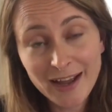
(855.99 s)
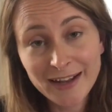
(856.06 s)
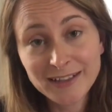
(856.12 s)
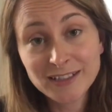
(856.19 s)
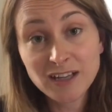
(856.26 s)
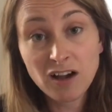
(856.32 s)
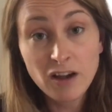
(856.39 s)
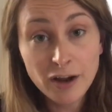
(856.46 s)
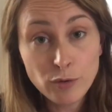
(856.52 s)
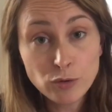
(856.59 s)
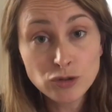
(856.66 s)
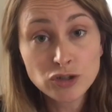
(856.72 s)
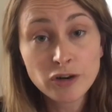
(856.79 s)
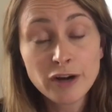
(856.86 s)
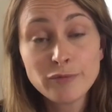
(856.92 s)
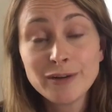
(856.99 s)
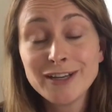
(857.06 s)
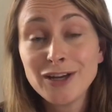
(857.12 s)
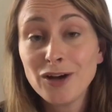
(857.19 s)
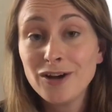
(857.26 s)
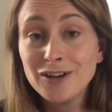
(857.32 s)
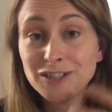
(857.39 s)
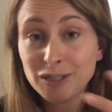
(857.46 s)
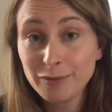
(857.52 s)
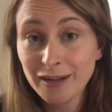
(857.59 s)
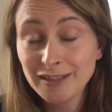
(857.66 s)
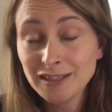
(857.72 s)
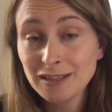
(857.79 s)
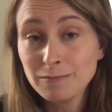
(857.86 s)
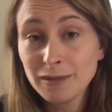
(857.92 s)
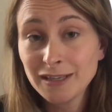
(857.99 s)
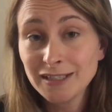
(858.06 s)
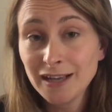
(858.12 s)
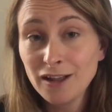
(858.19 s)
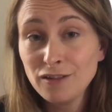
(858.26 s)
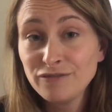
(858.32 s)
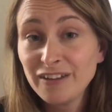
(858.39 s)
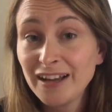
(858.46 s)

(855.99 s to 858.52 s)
and I will try really hard to answer them myself.